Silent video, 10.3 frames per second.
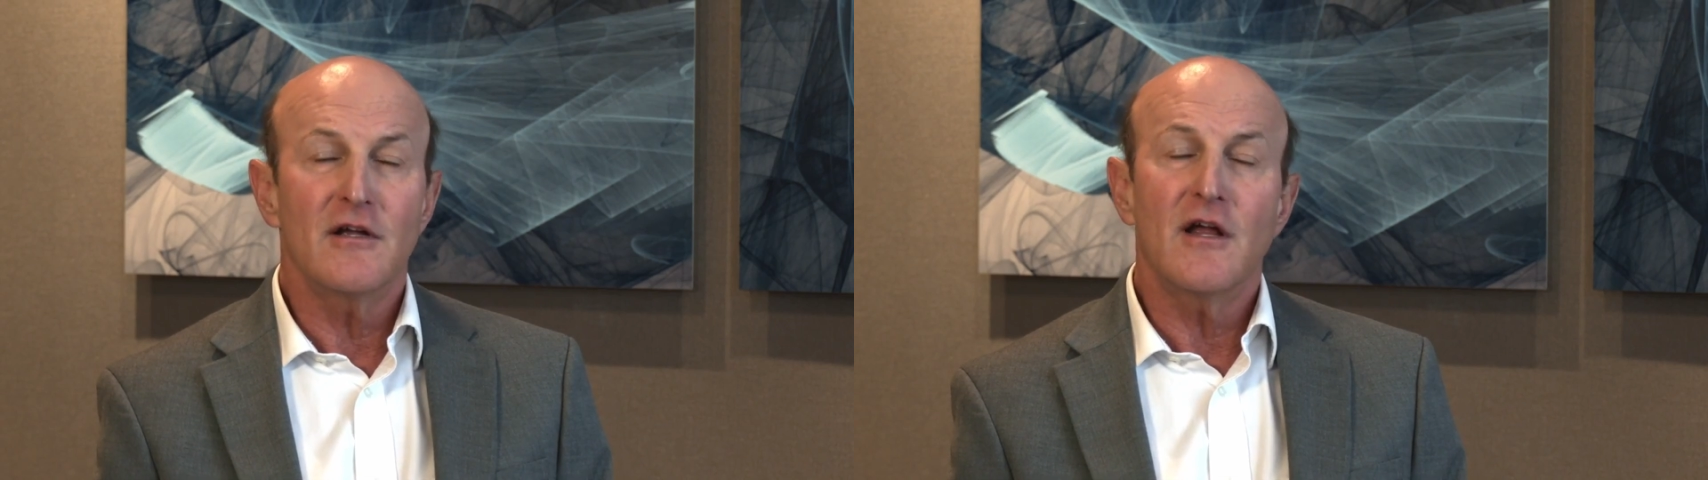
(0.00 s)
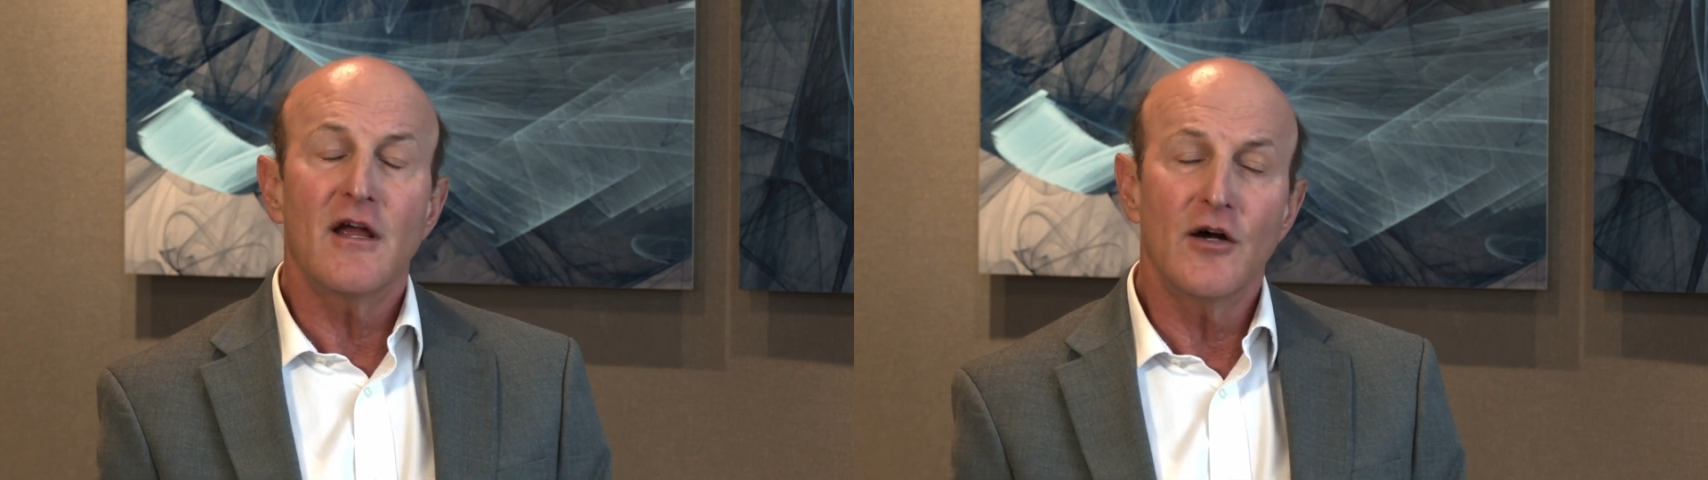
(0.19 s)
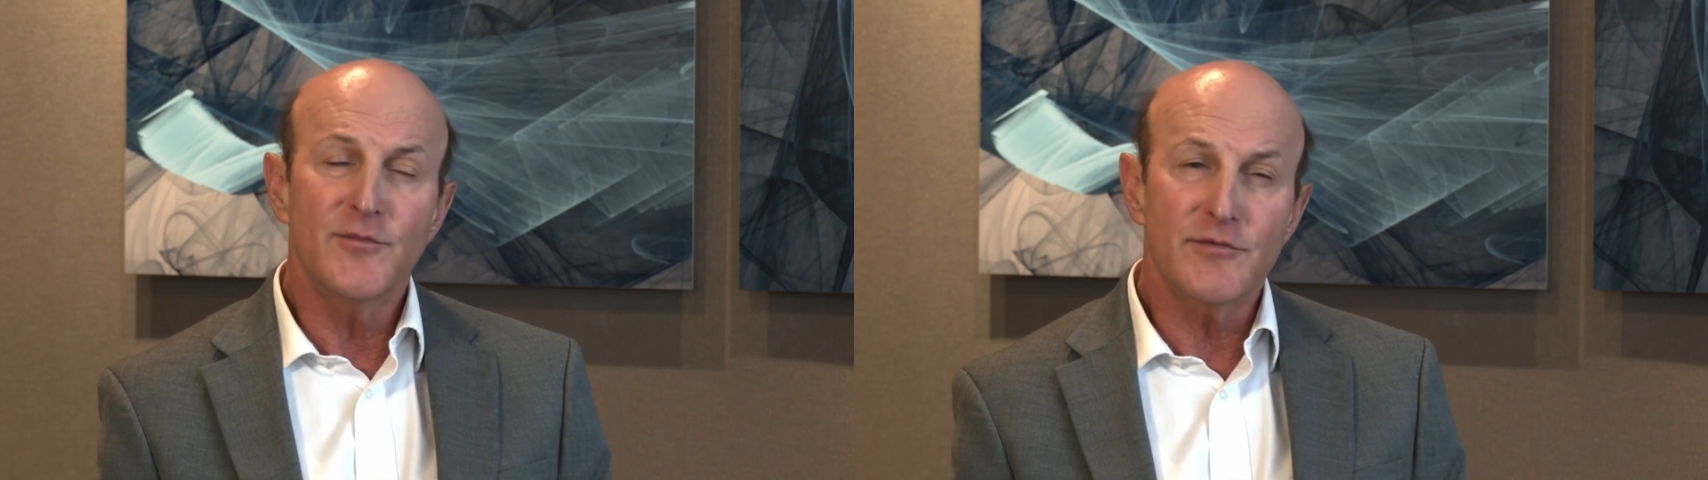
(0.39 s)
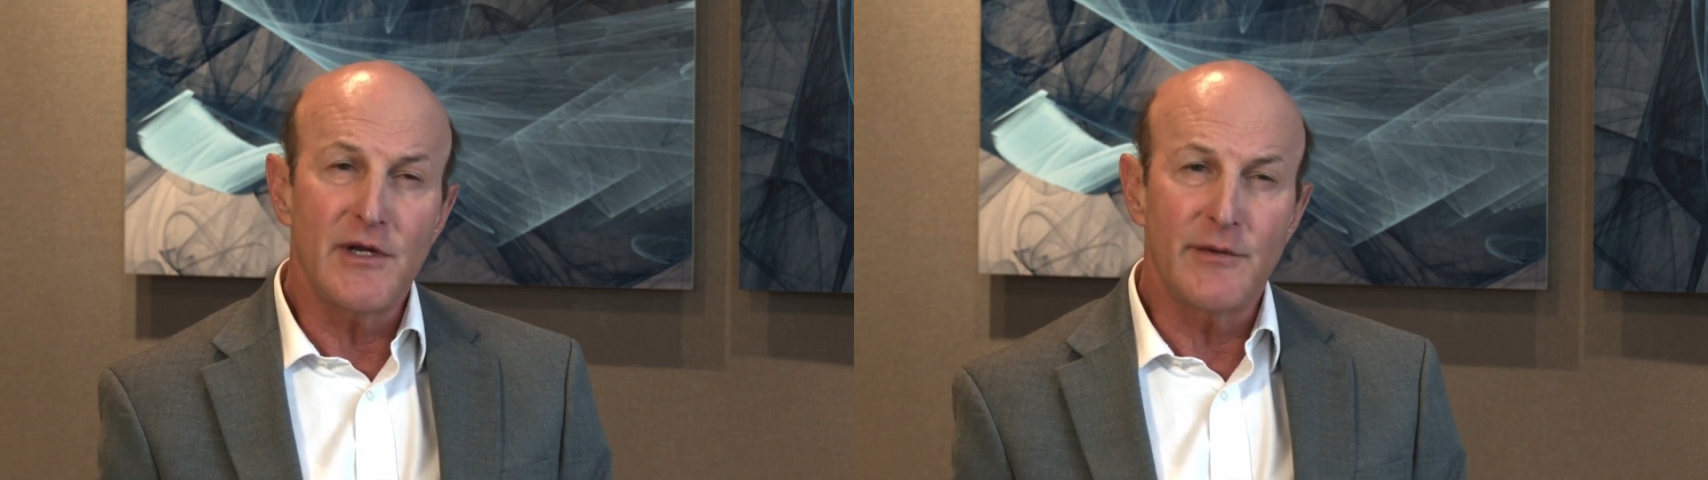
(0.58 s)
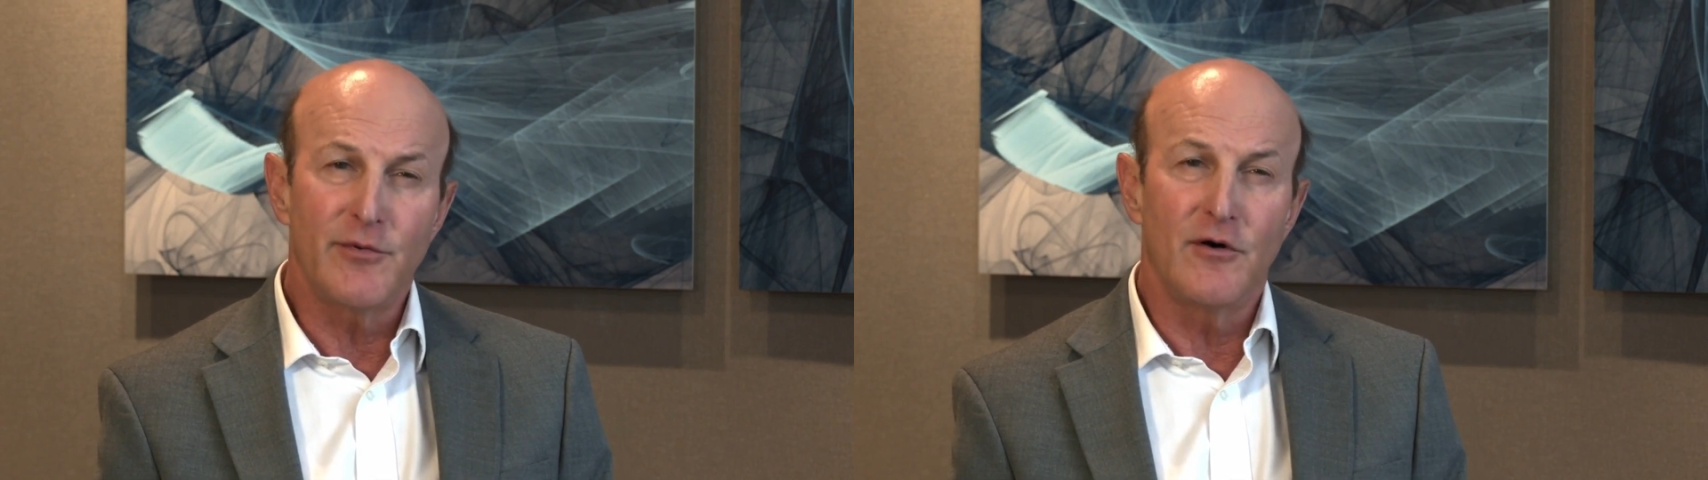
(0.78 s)
helps
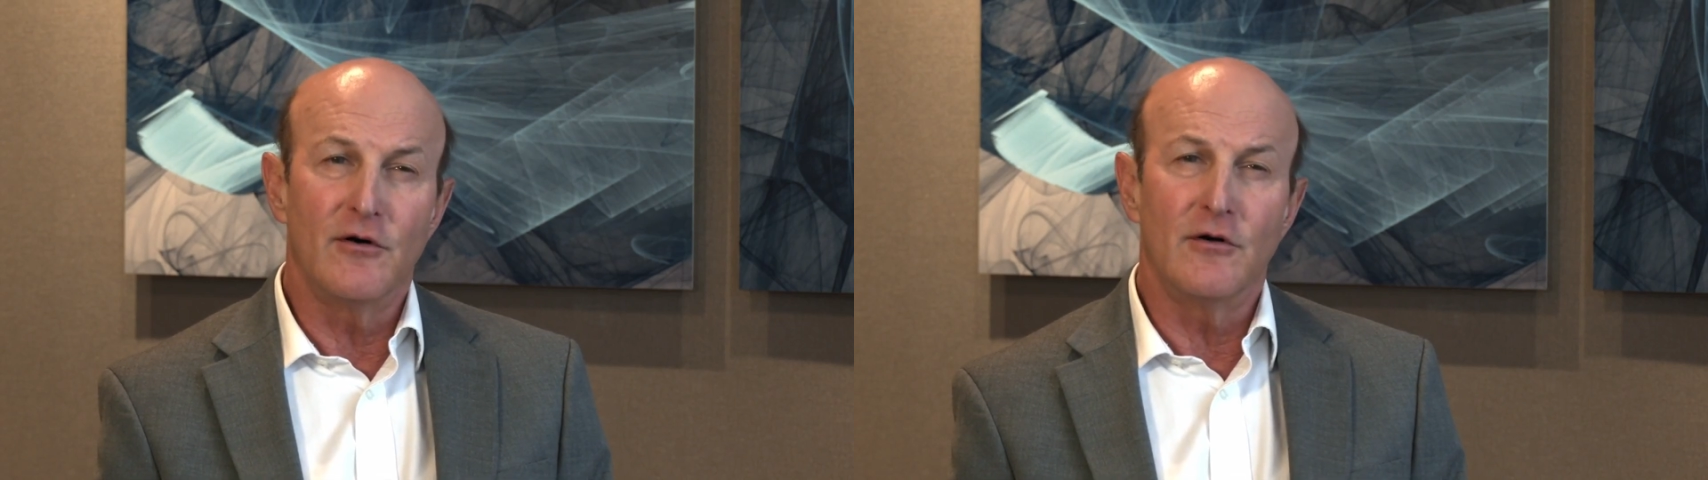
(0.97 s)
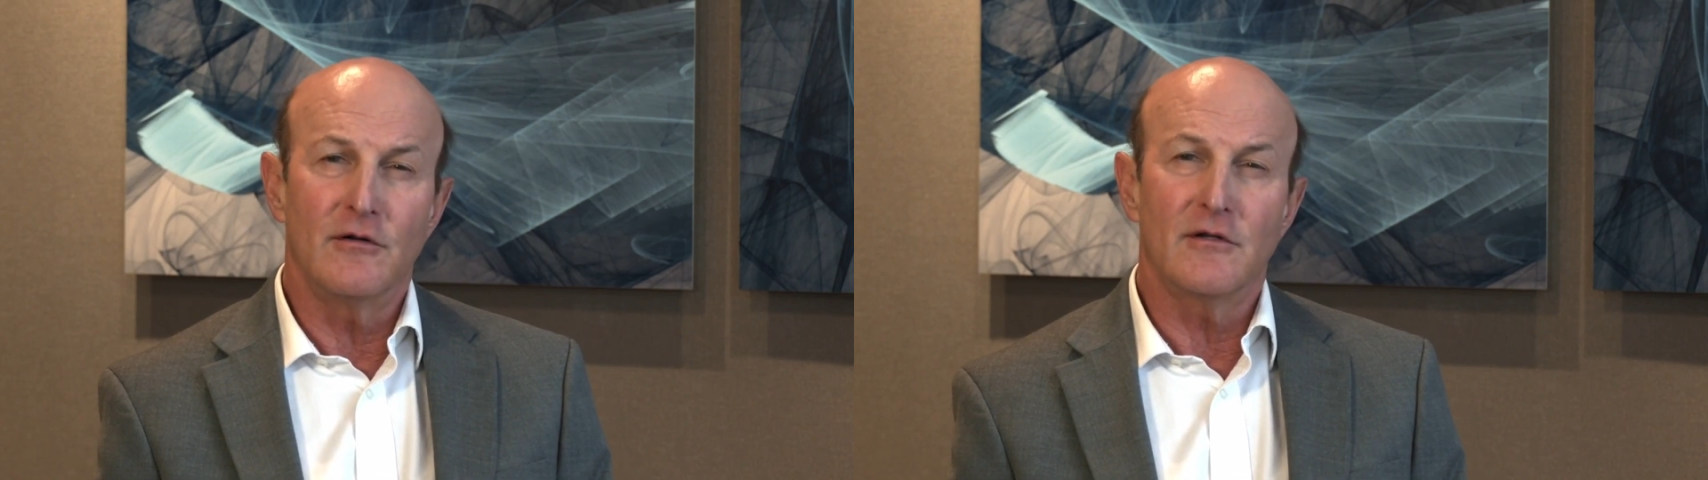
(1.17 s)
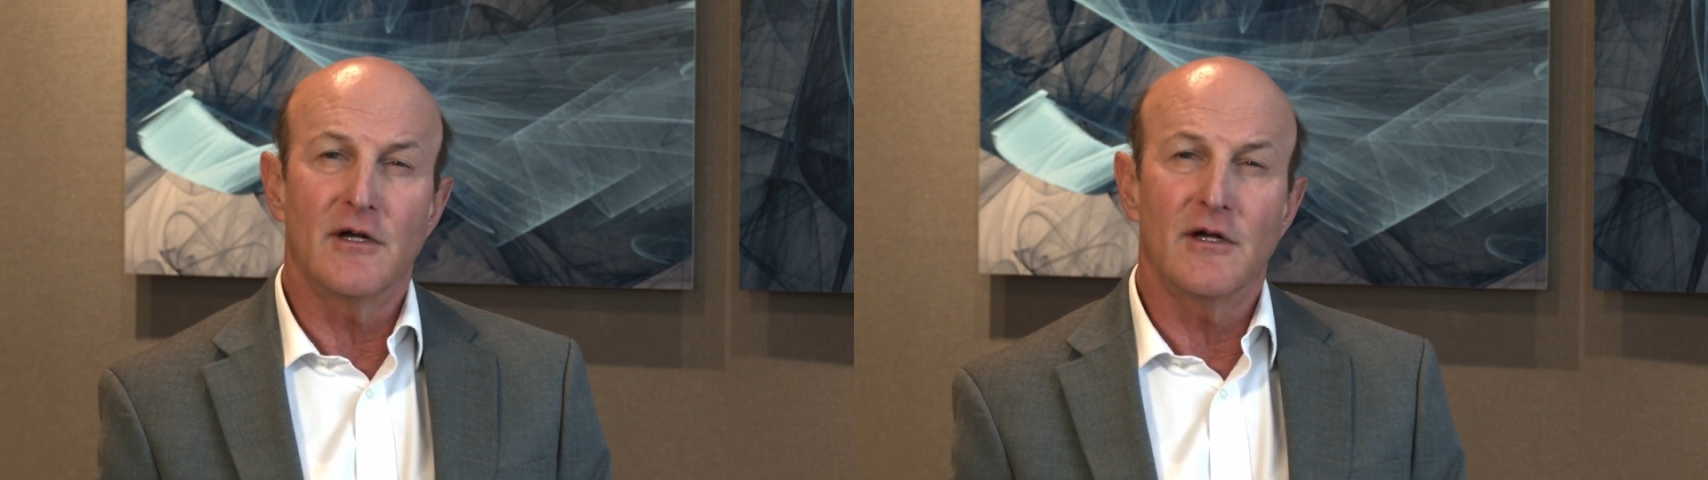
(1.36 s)
people,